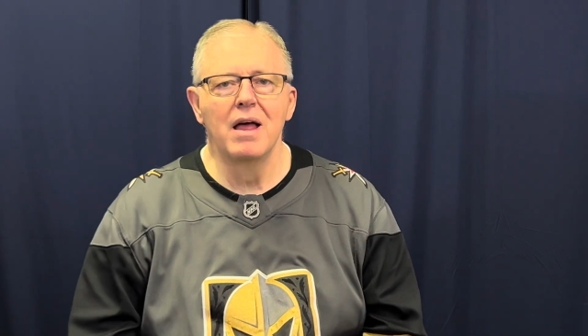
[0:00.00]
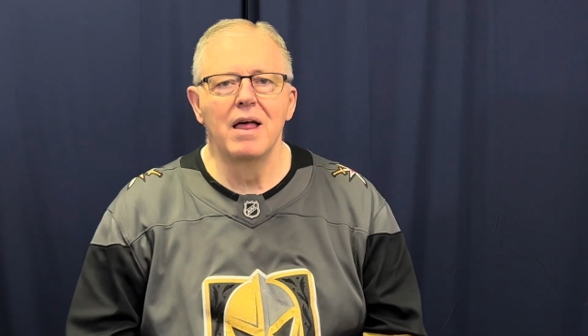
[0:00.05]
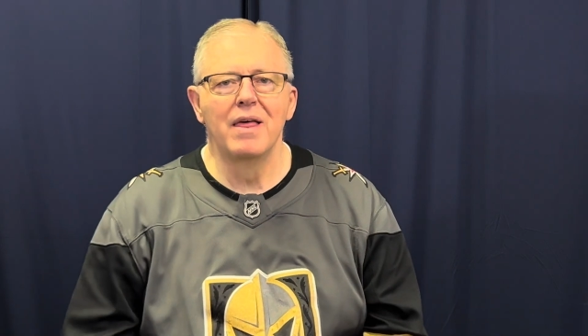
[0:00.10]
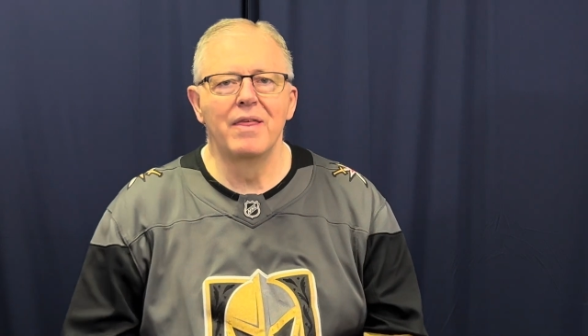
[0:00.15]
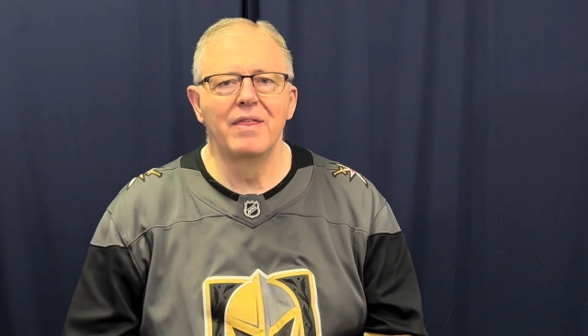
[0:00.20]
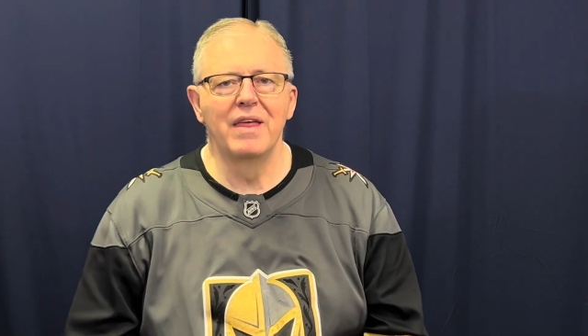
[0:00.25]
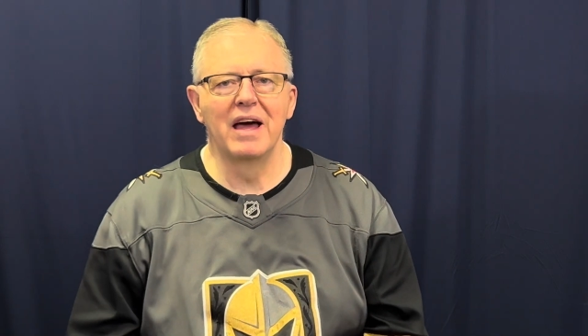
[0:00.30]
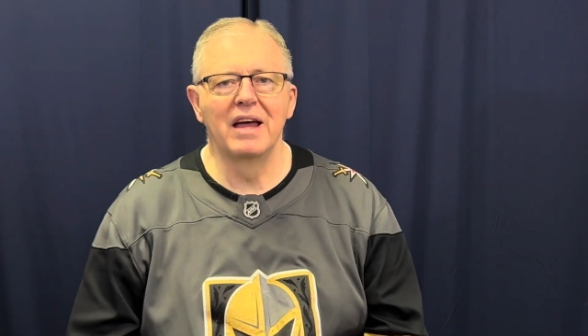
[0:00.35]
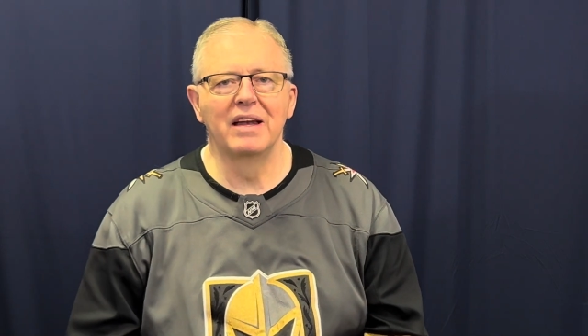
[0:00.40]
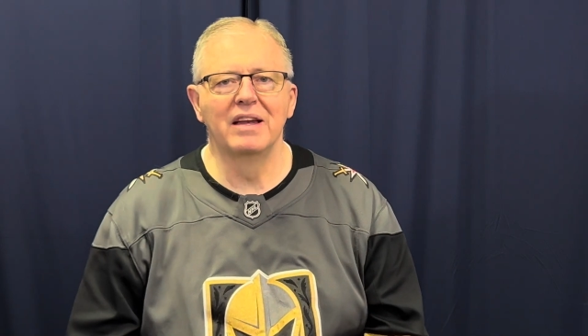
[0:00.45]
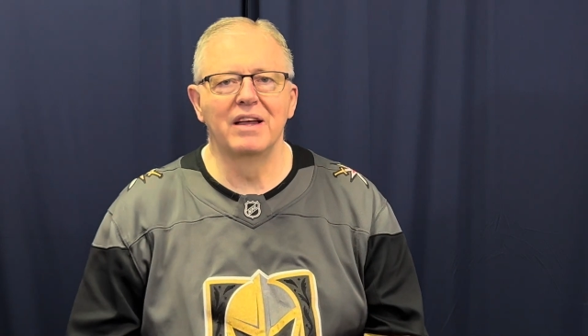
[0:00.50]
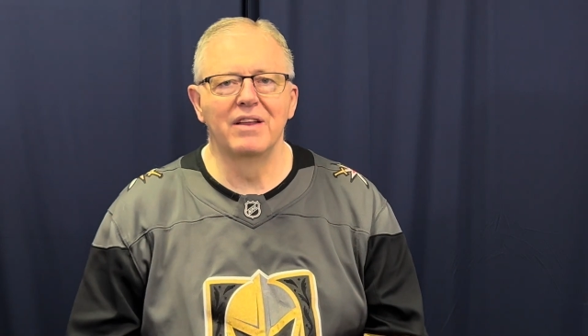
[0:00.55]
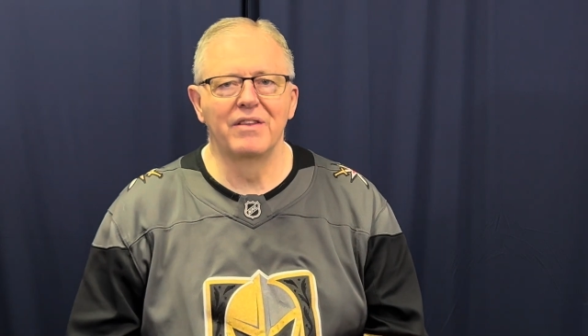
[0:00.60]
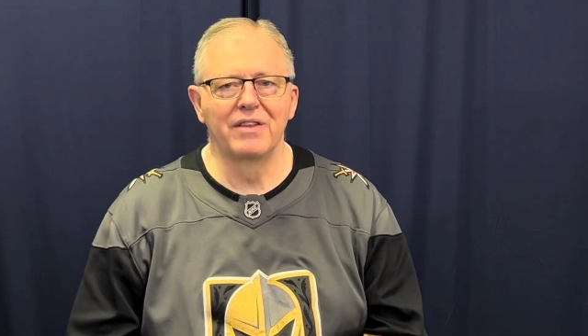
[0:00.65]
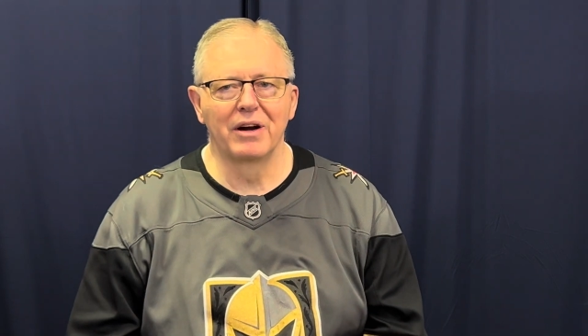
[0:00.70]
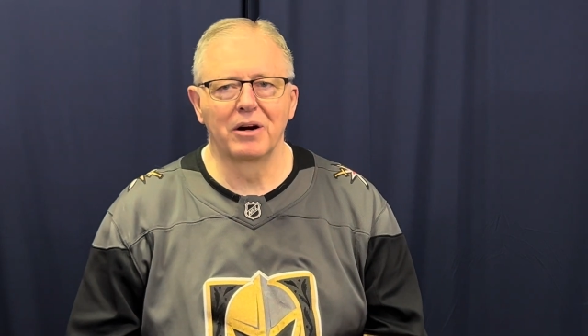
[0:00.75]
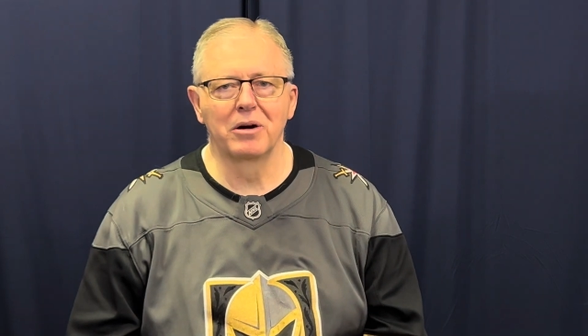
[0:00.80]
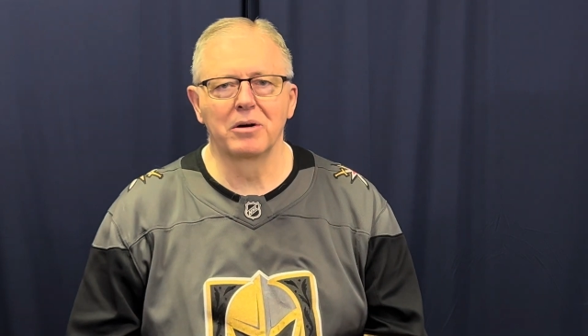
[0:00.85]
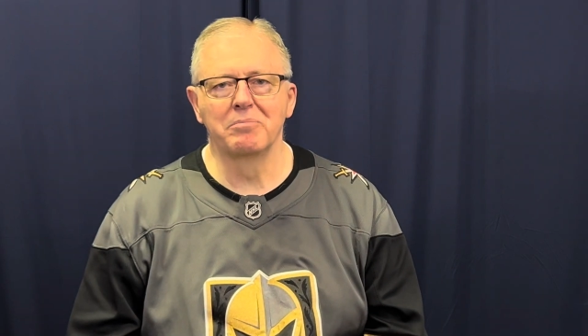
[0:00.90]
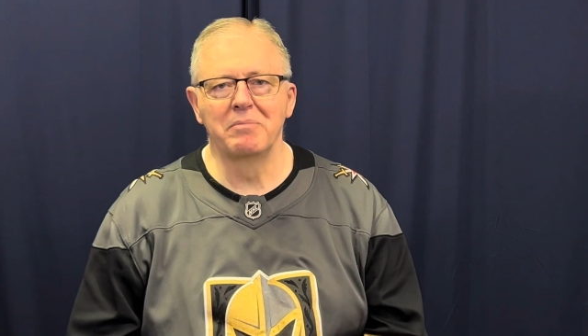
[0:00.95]
then
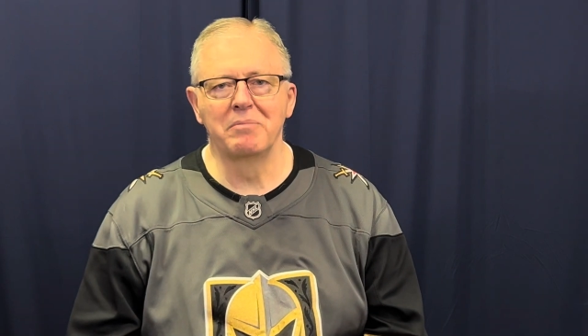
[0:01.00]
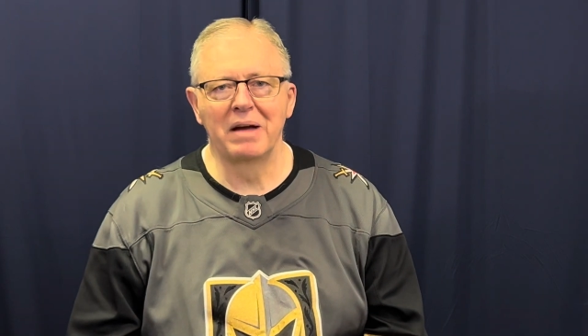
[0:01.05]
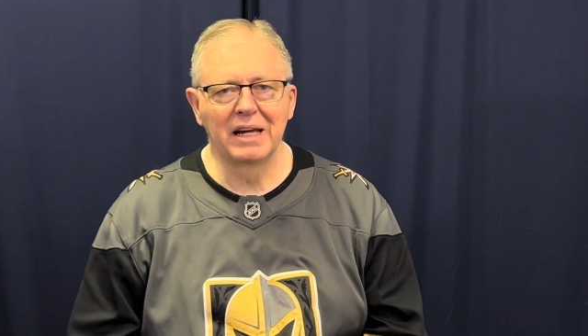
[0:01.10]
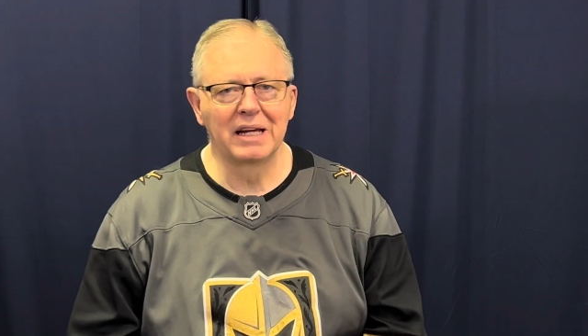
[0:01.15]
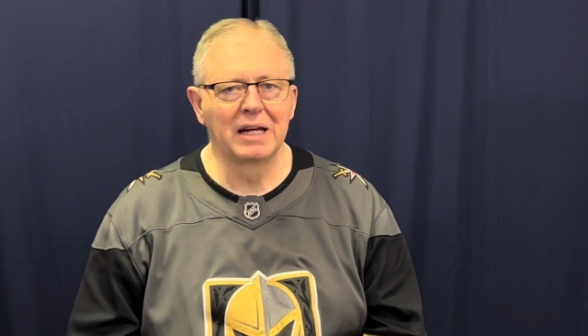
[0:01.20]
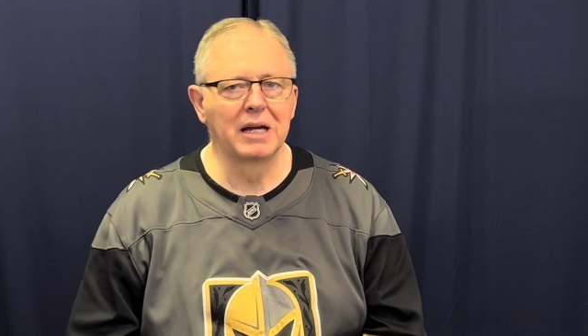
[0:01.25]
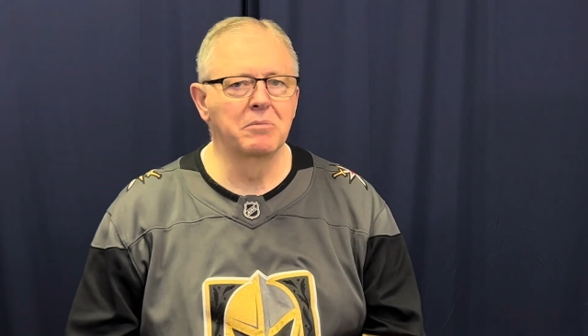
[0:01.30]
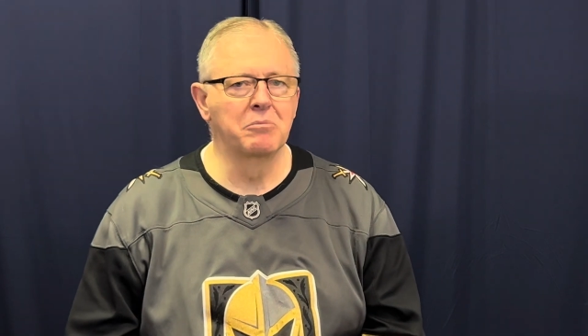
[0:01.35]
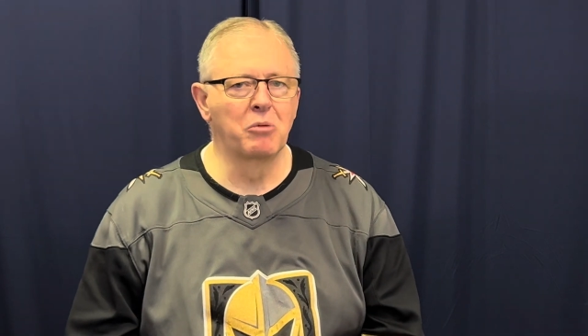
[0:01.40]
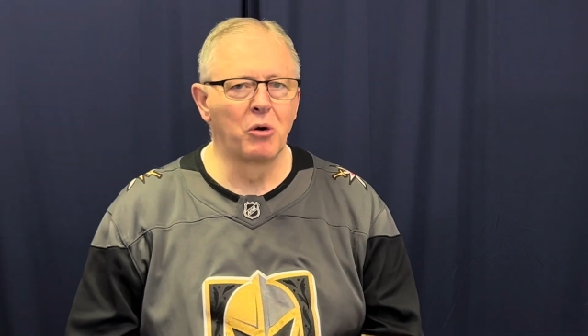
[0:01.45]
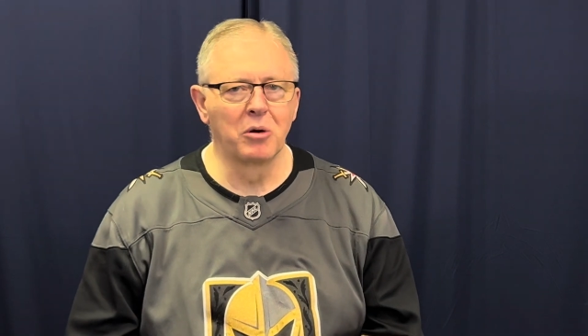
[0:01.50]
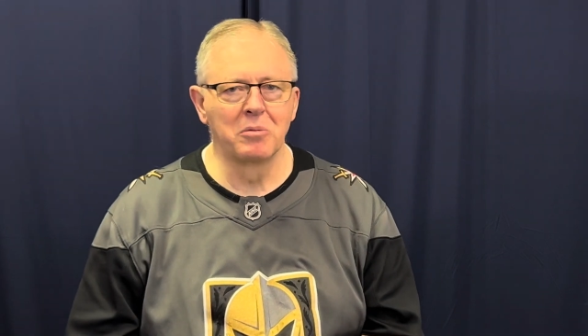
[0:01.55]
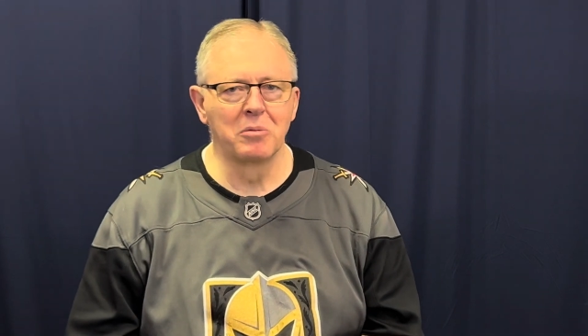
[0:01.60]
they're making more